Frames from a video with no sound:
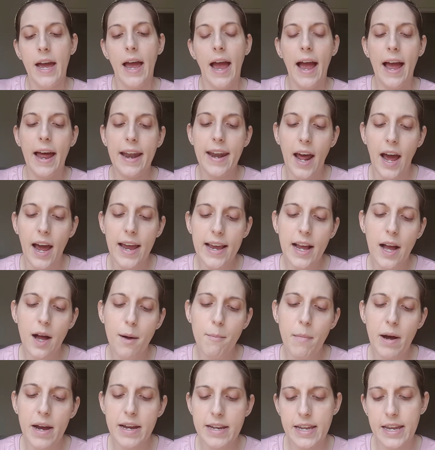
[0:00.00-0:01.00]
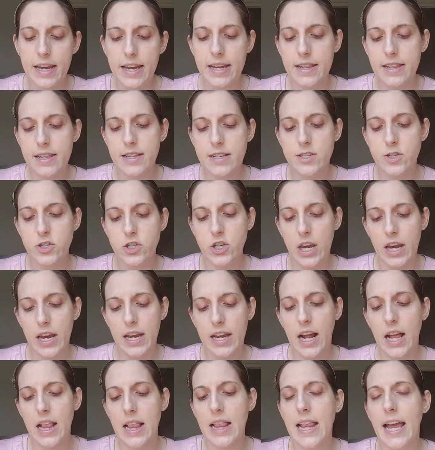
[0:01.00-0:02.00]
And I got mine in the
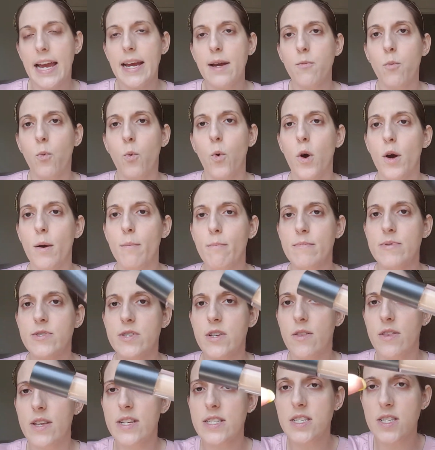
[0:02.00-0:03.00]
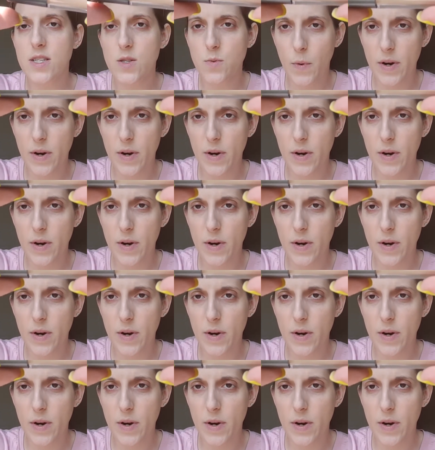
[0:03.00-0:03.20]
shade Light Warm. So this is